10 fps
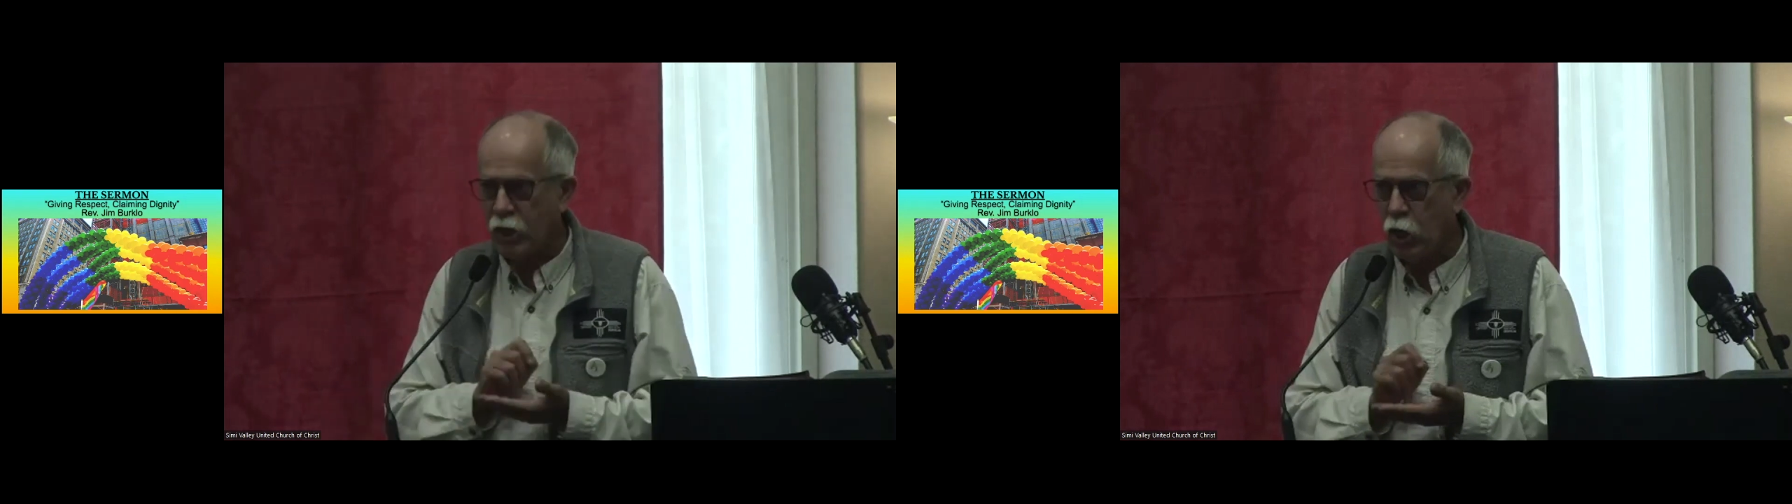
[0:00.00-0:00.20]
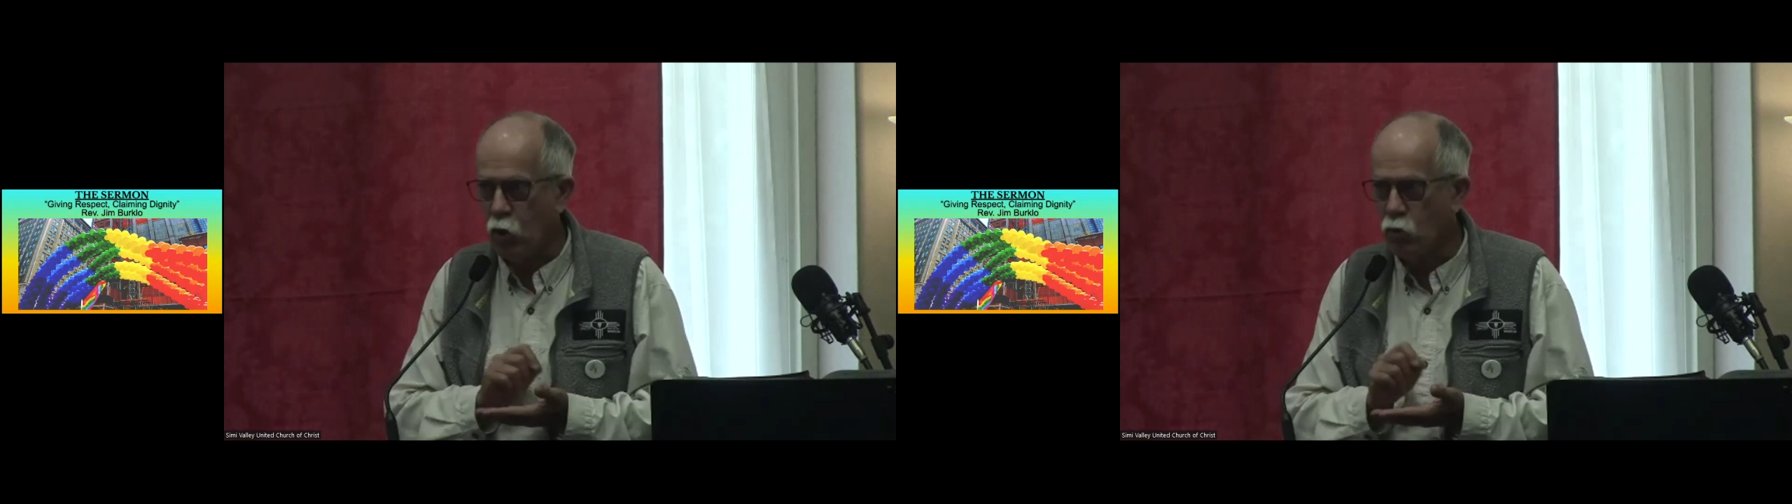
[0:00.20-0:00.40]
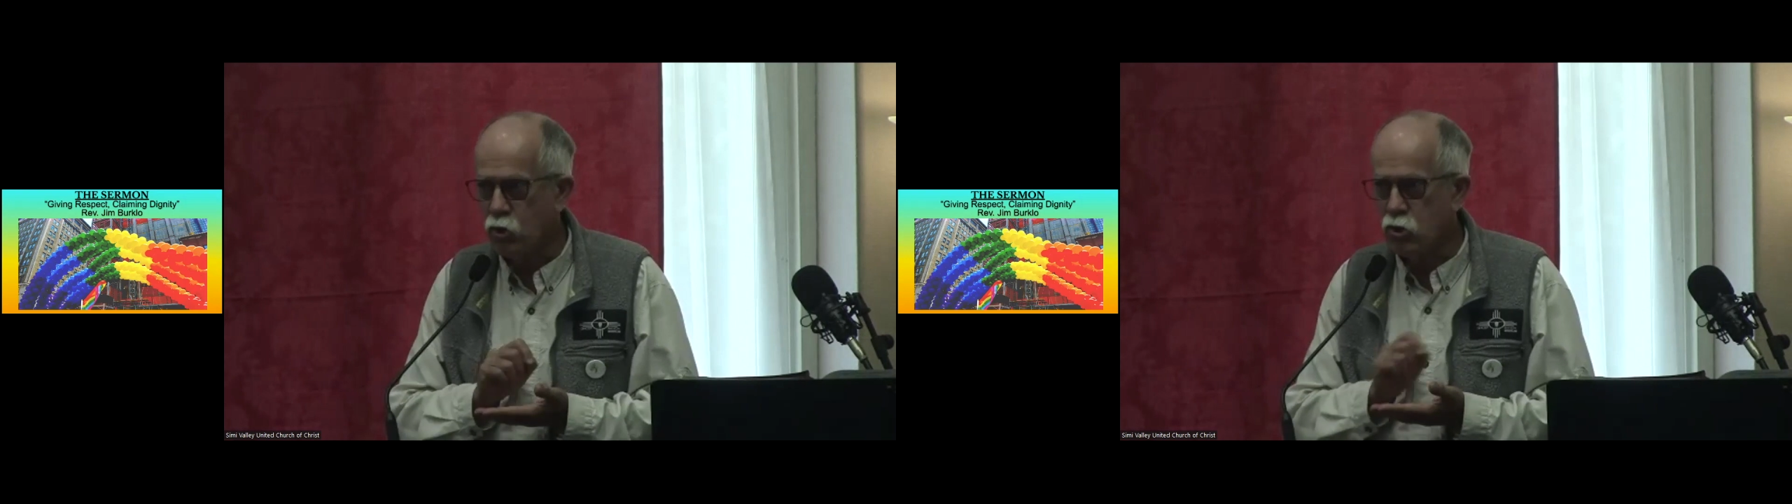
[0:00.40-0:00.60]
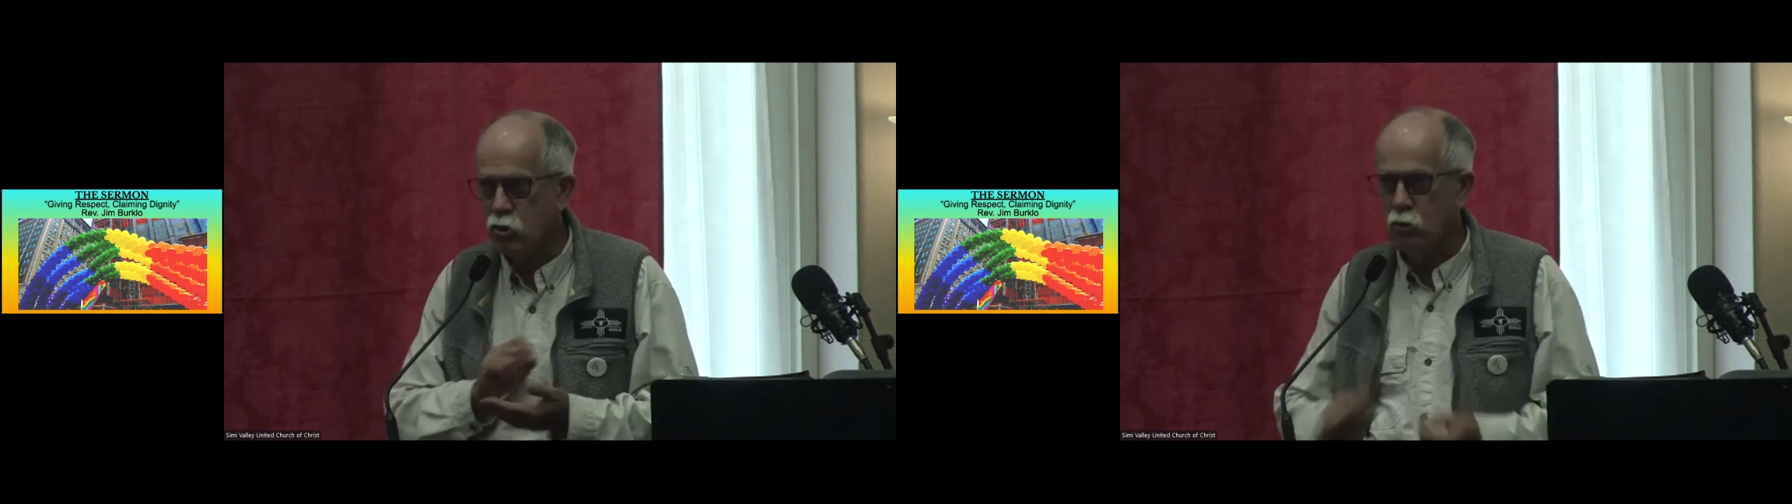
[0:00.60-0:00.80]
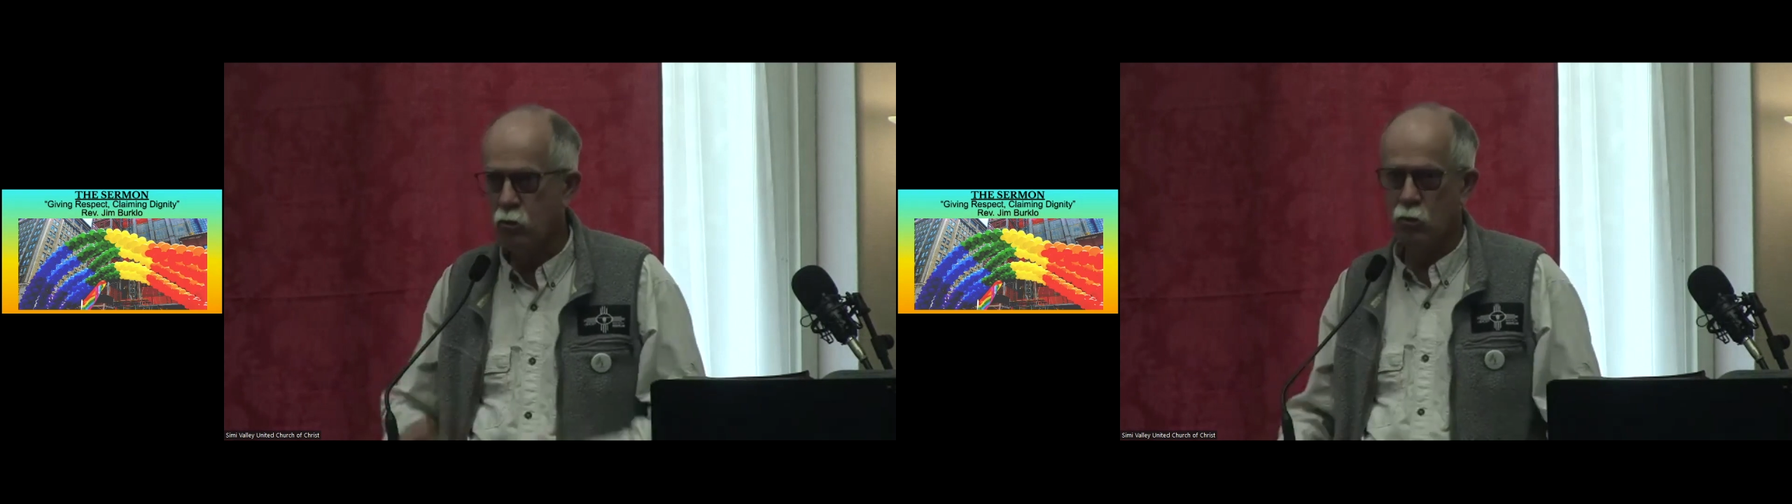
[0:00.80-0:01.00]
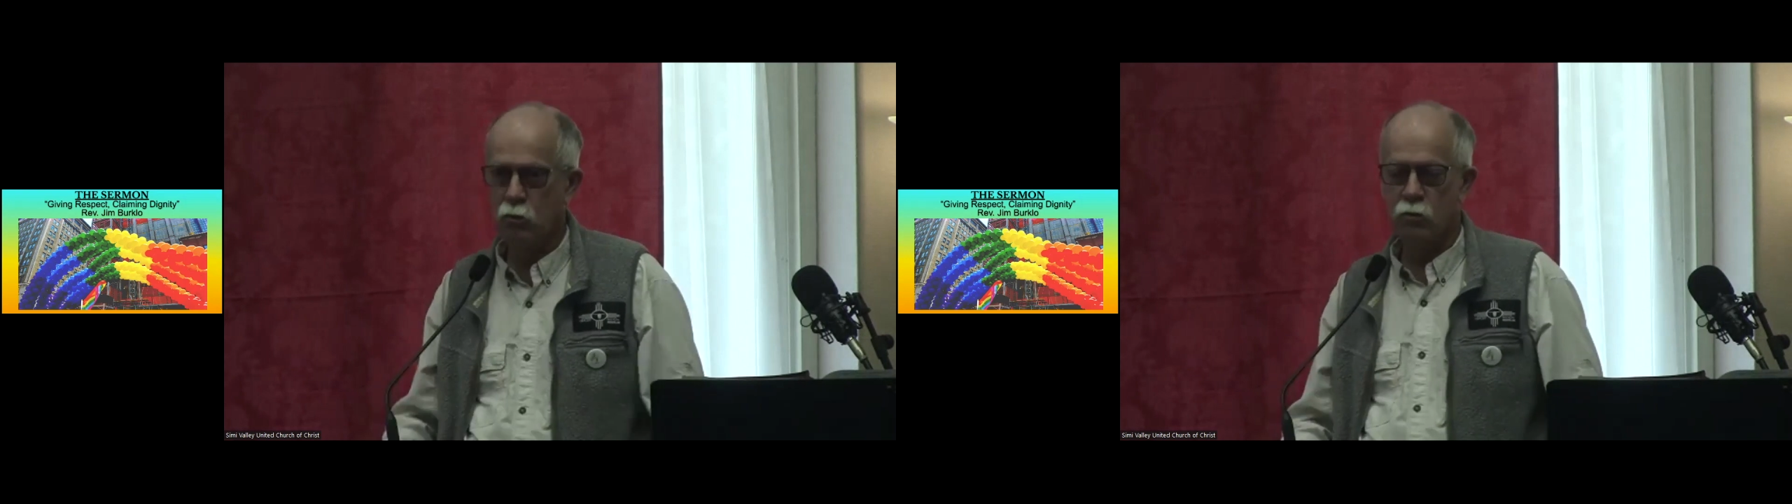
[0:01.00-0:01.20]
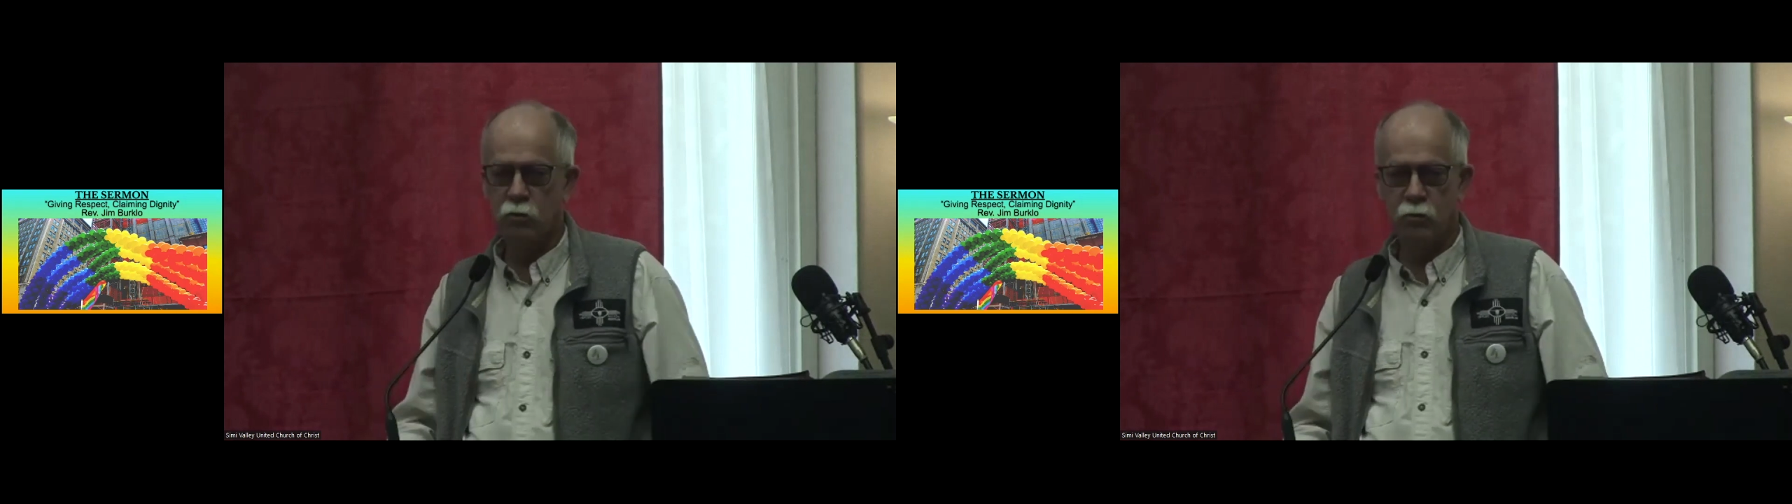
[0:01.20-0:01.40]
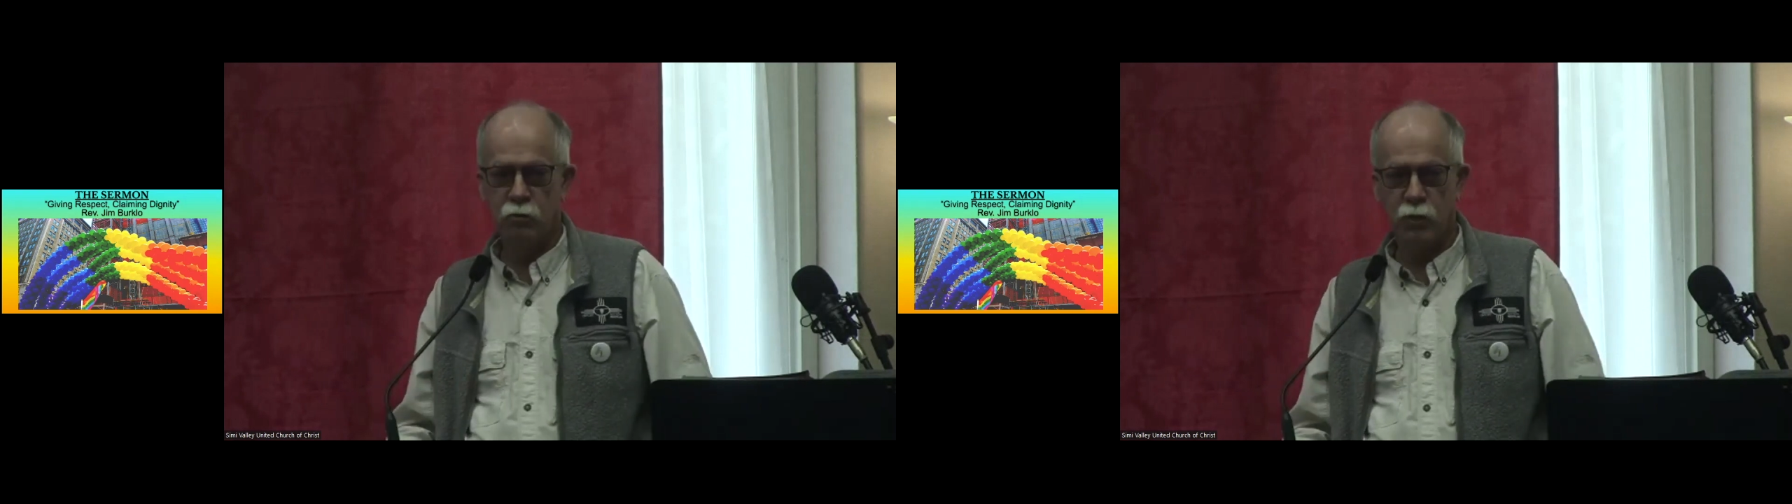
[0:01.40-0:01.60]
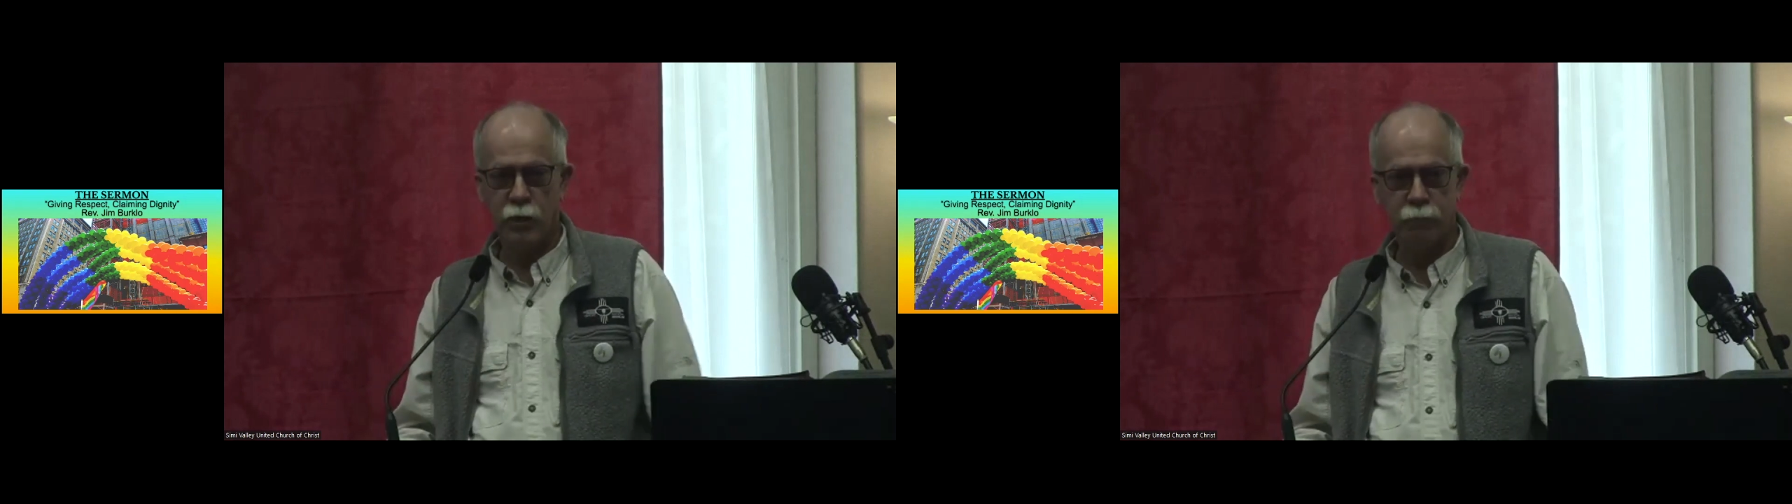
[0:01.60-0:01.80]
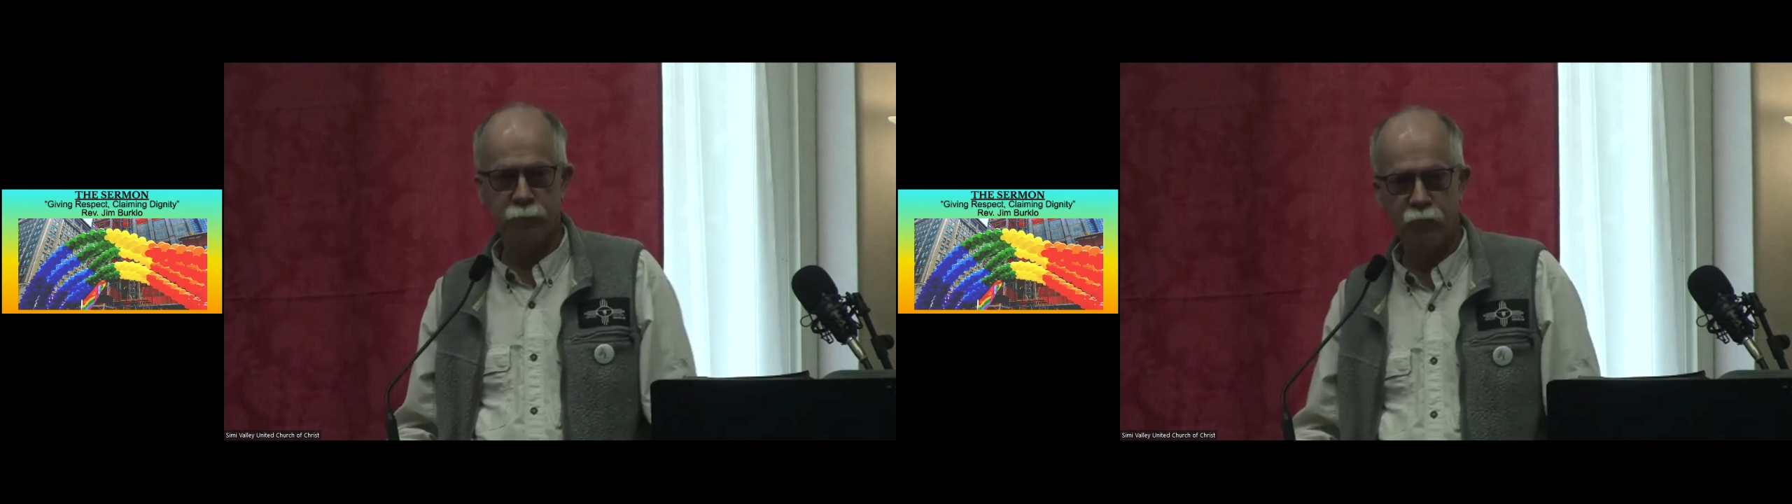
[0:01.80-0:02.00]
notes, right?